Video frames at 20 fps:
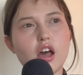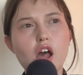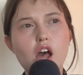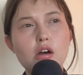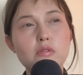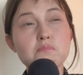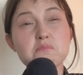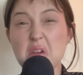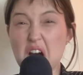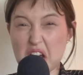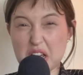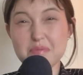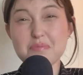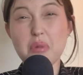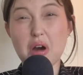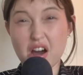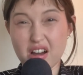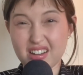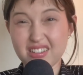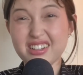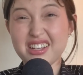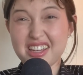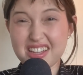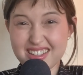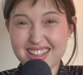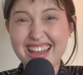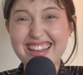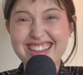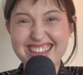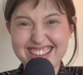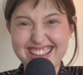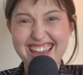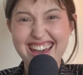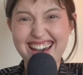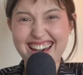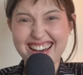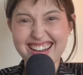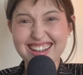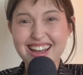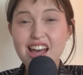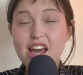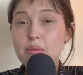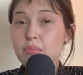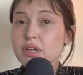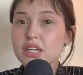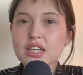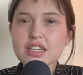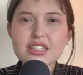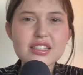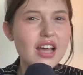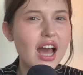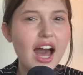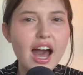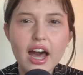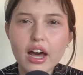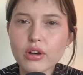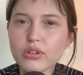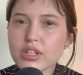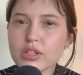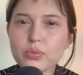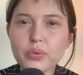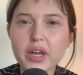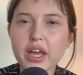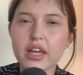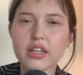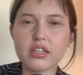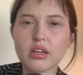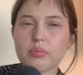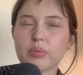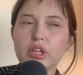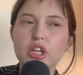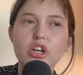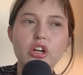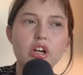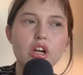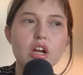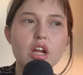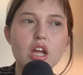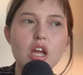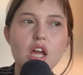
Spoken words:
mind-boggling. Yeah, because how did we end up here?